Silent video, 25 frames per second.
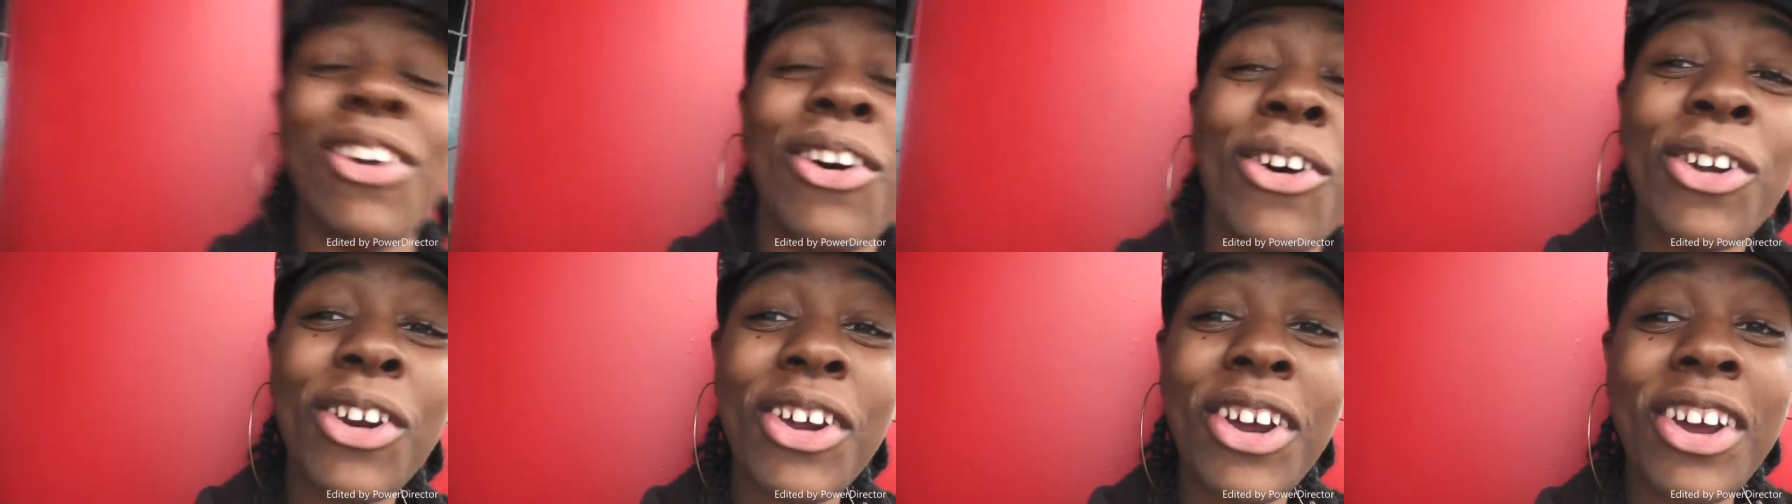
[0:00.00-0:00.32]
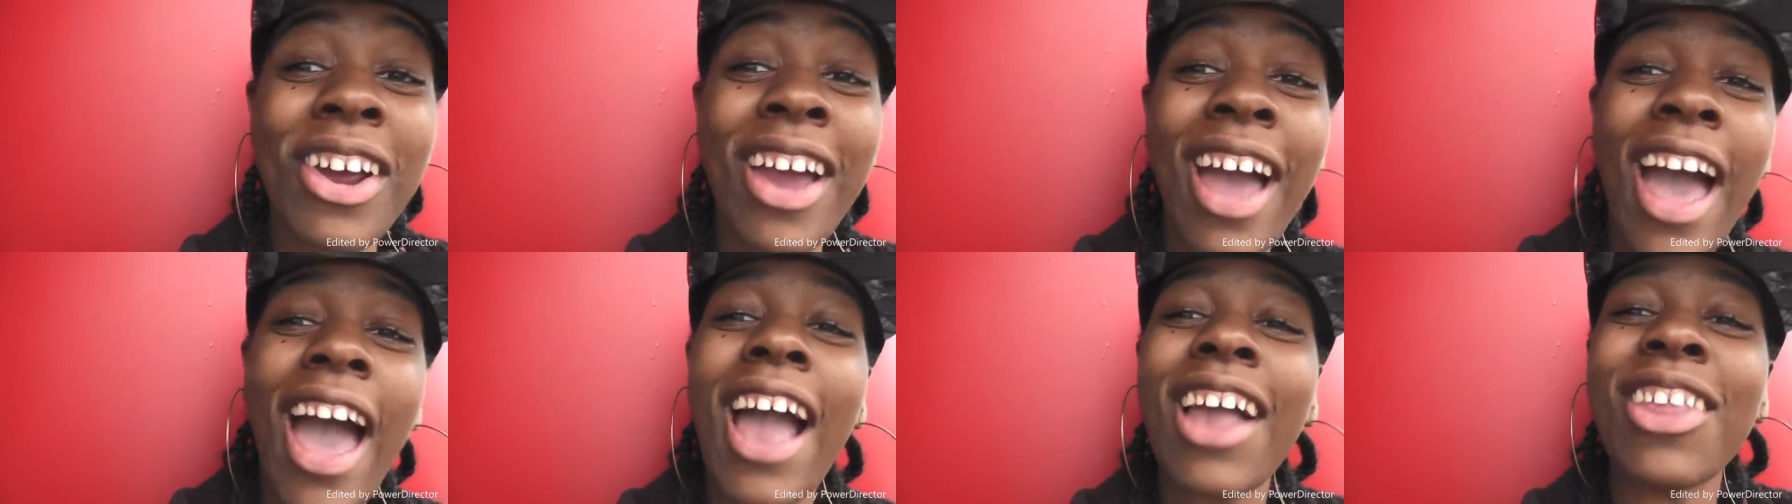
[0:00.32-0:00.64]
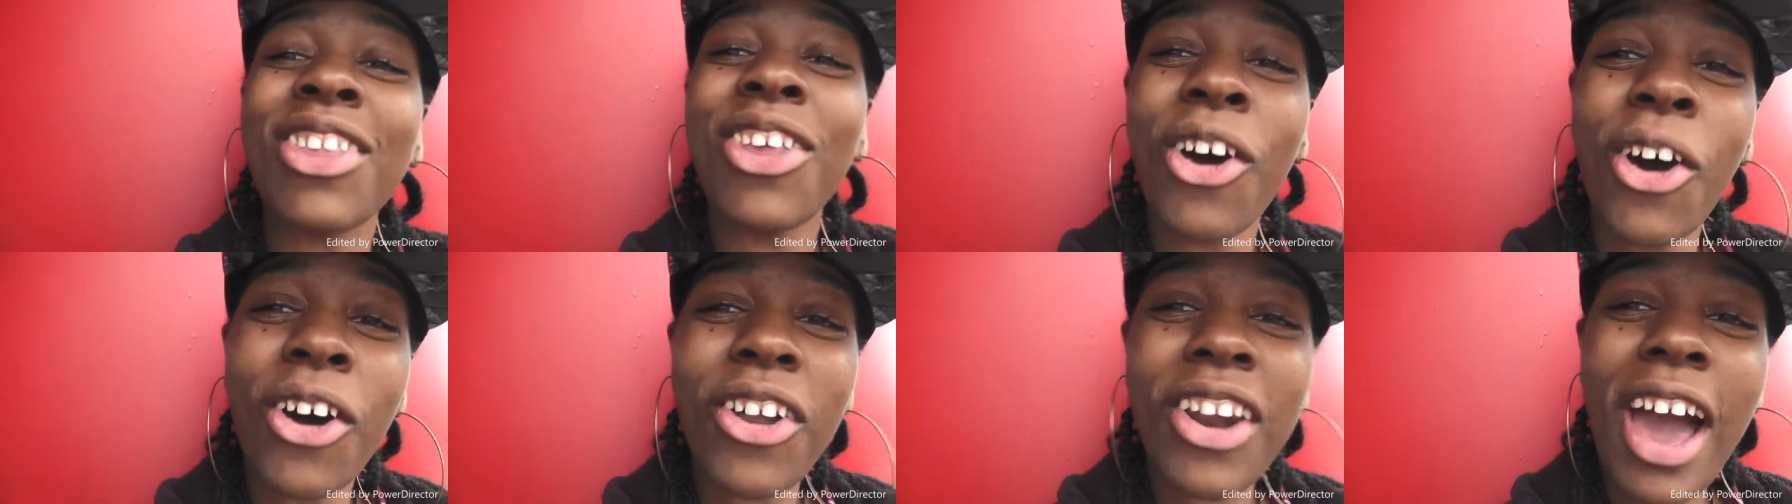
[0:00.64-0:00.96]
I told her
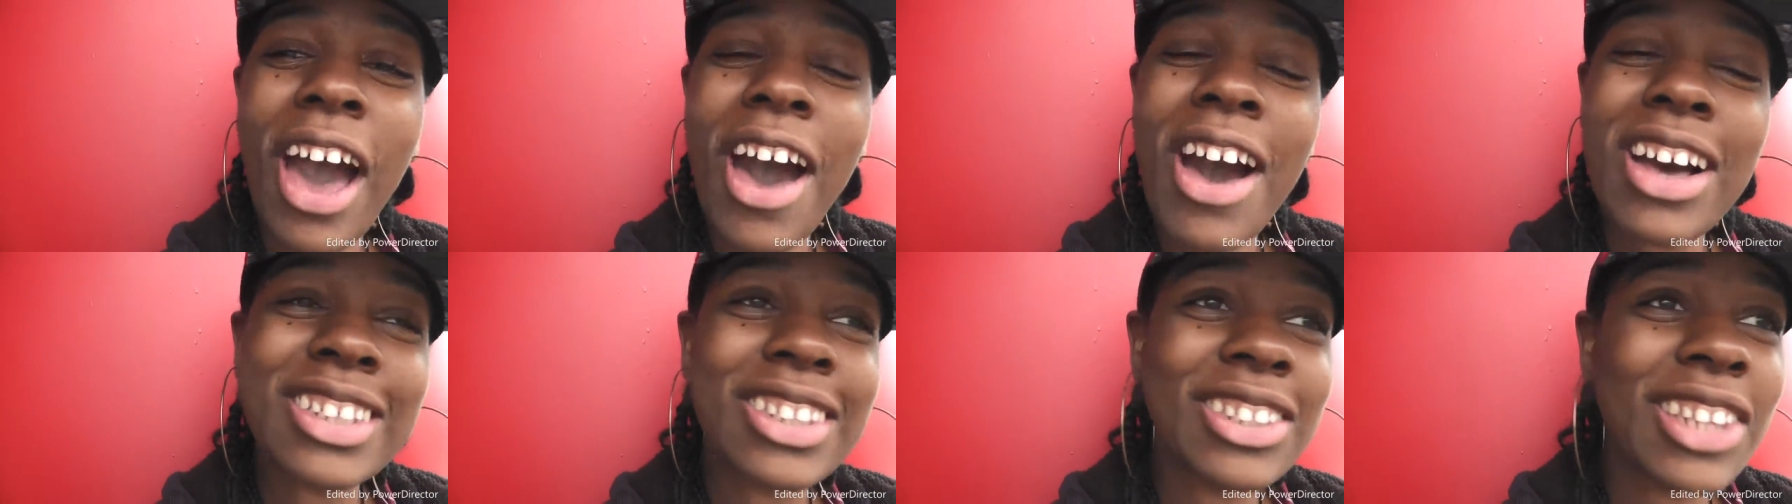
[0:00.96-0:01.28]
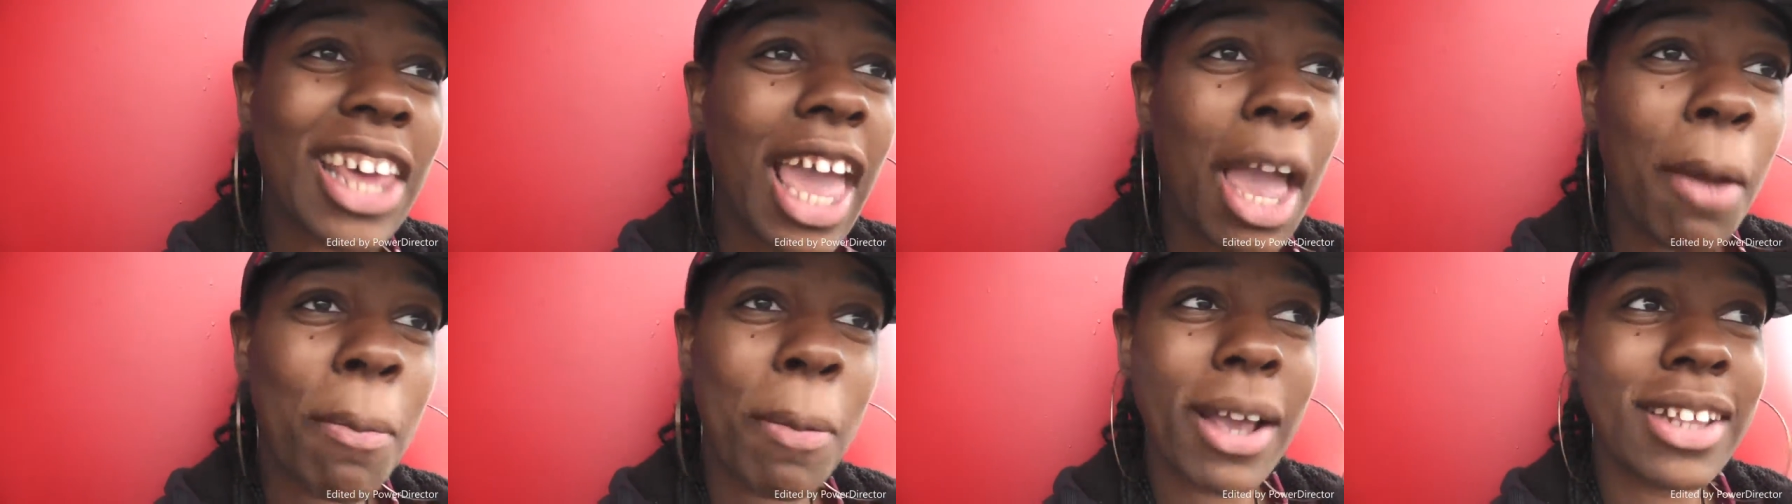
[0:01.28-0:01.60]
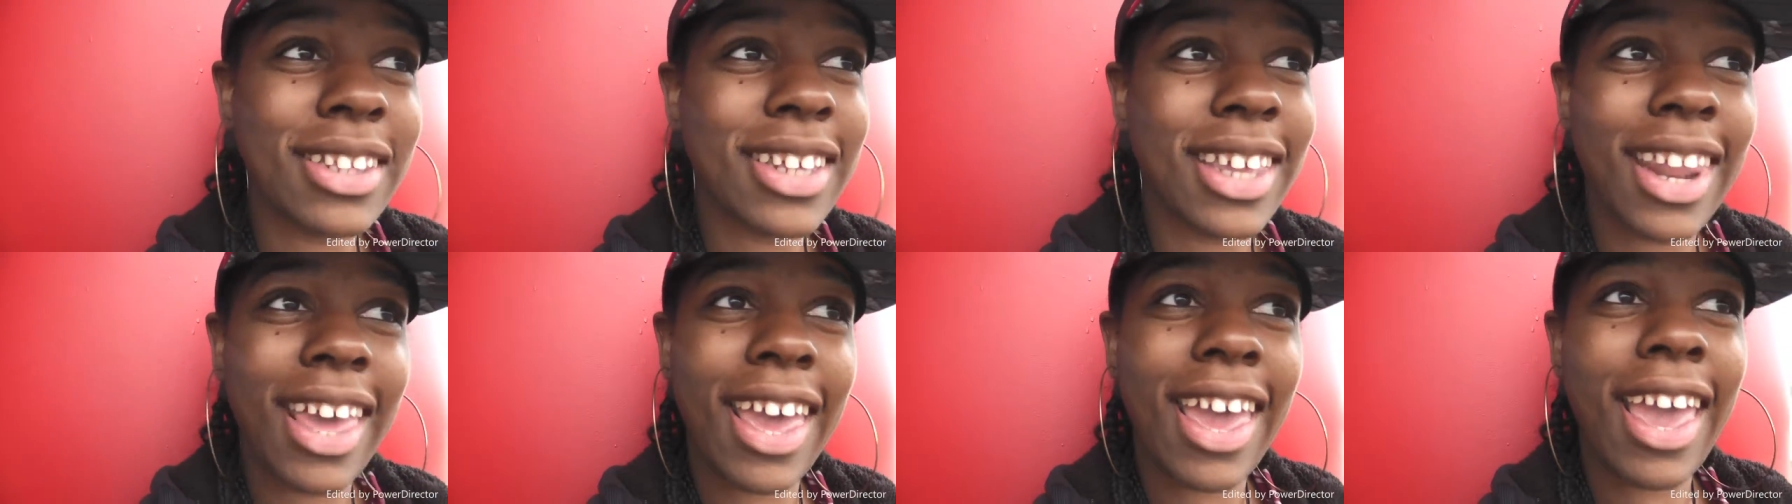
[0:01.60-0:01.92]
I was
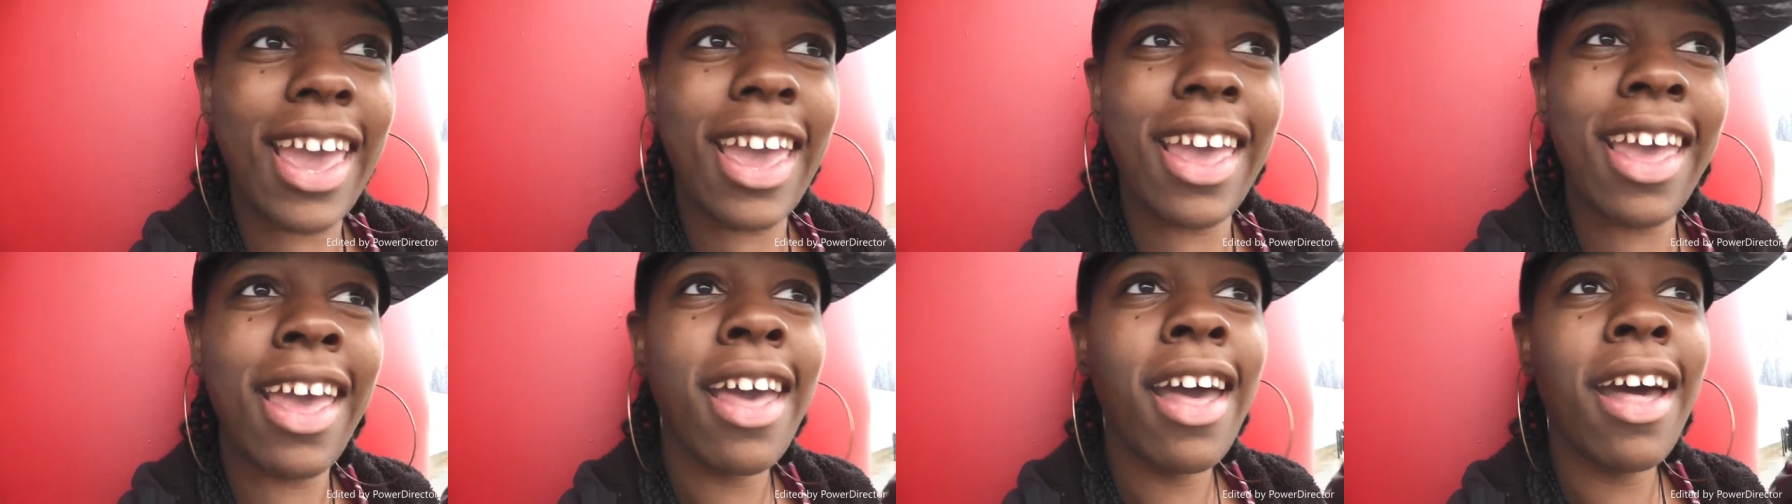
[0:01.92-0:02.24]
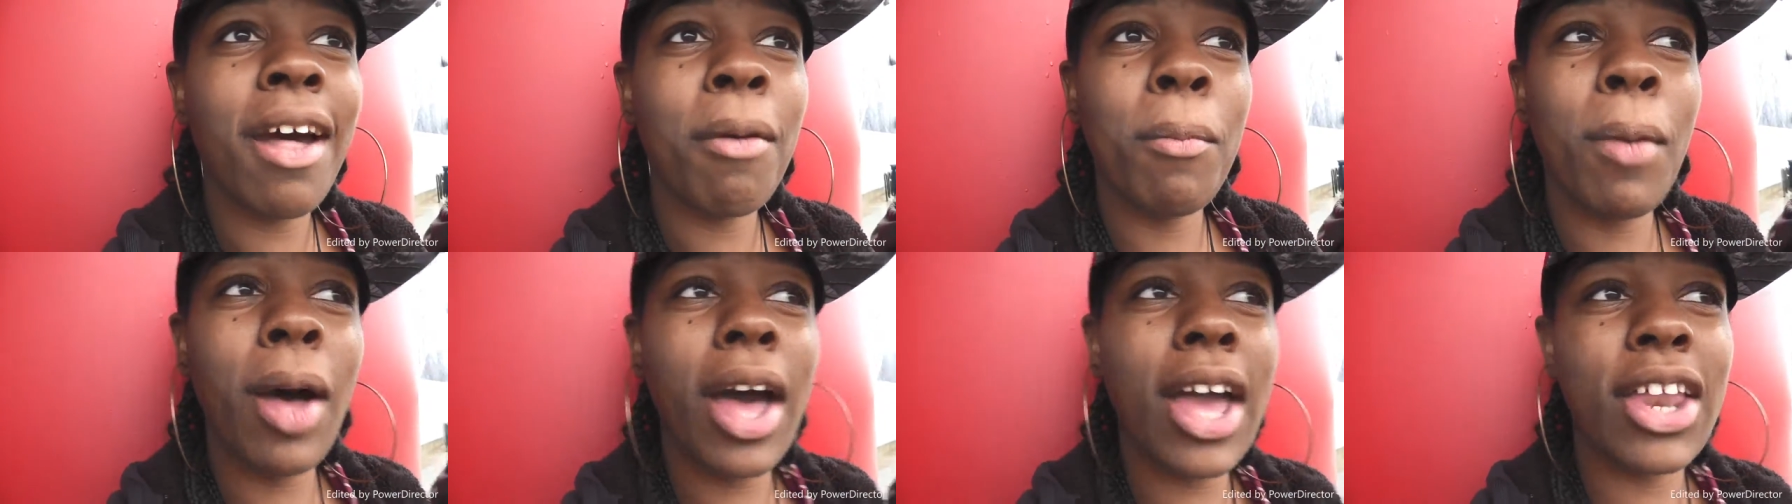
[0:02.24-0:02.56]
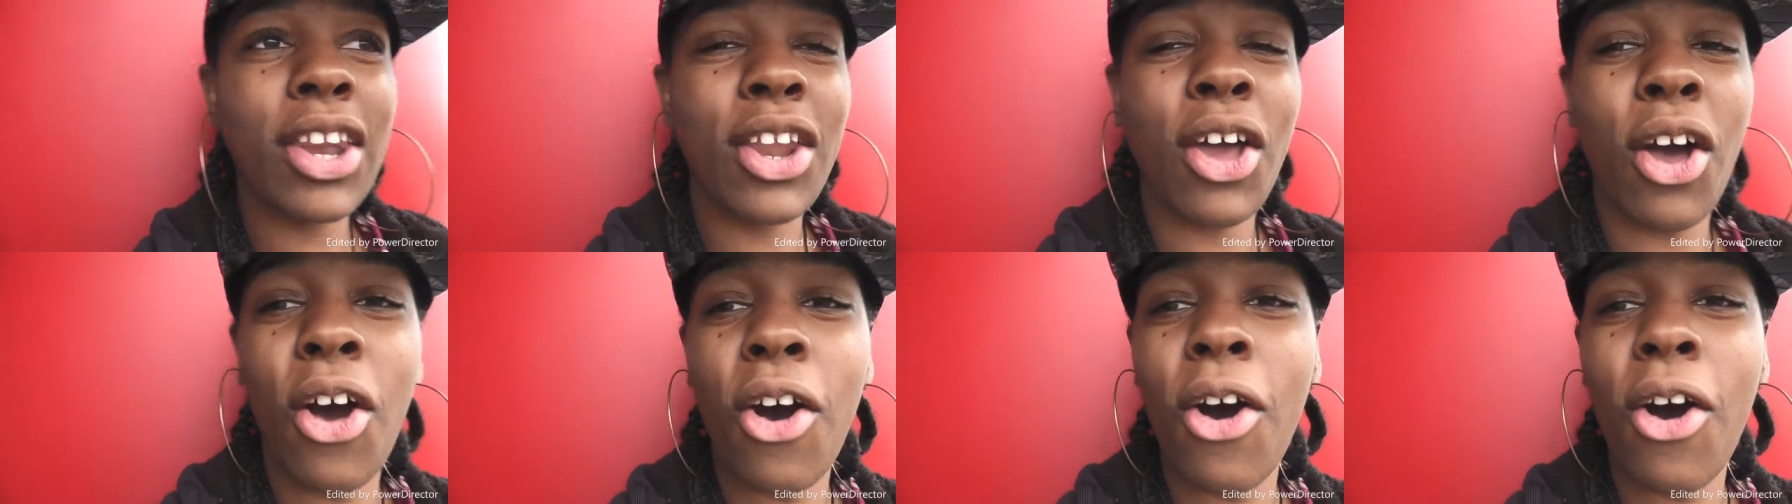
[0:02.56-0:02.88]
taping today, but